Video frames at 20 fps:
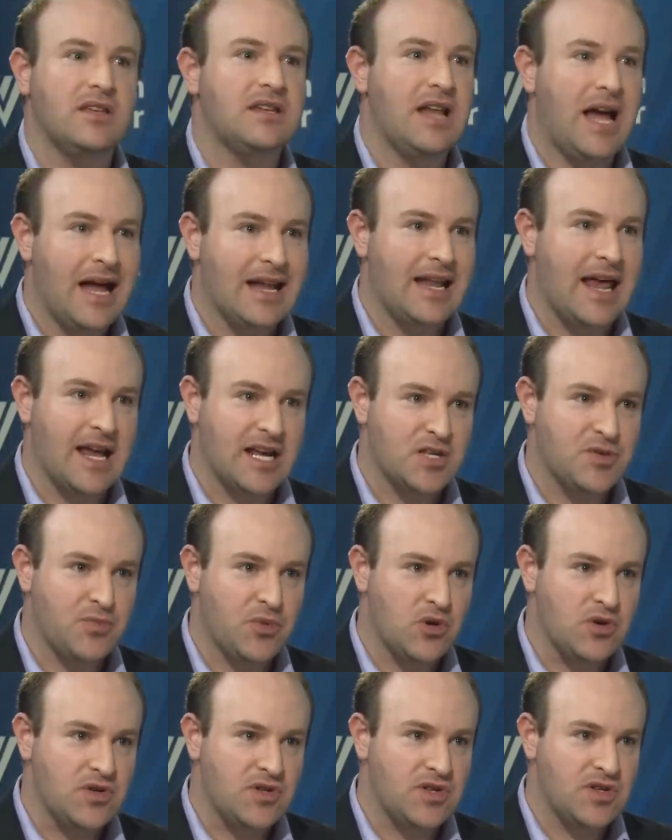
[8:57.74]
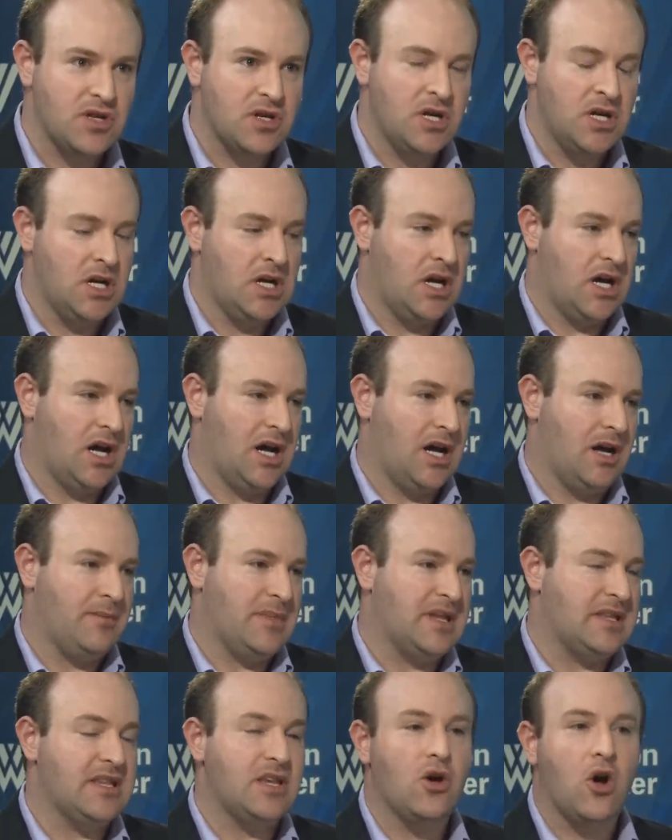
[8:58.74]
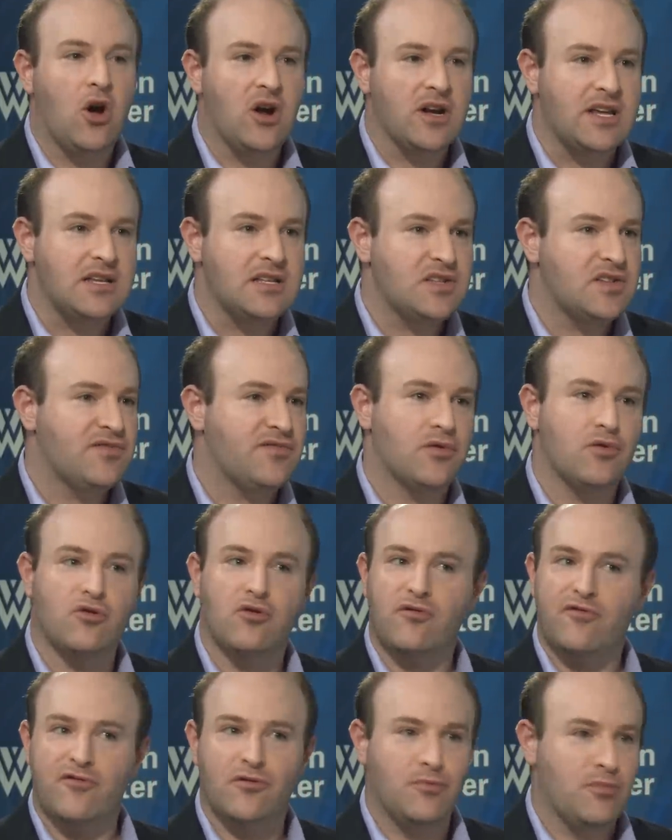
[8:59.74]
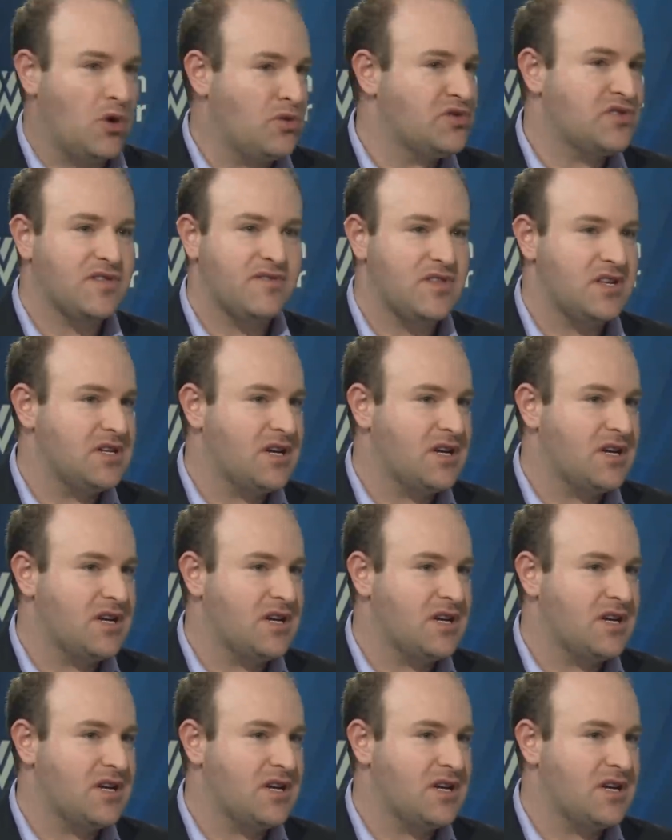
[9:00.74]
the non experts um, in the audience for, for most of the